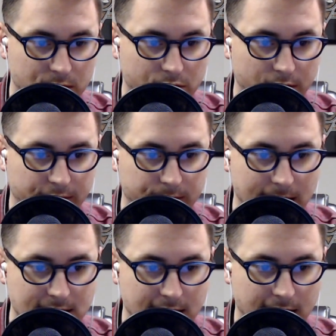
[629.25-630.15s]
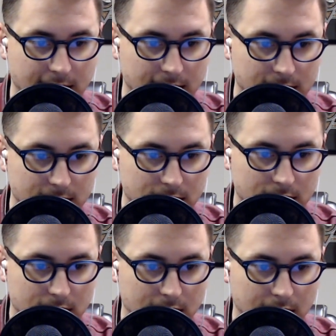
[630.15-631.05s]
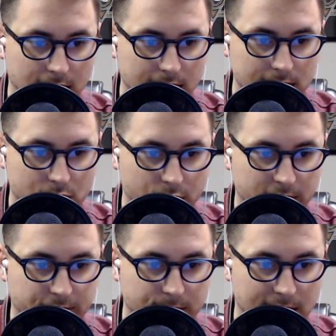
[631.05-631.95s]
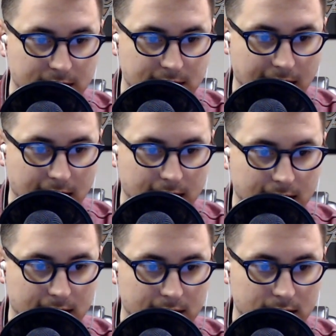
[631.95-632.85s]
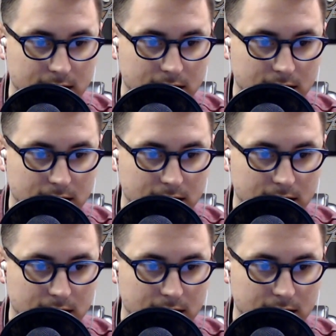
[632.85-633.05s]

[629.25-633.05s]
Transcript: He's quoting from Isaiah uh, he's quoting from Isaiah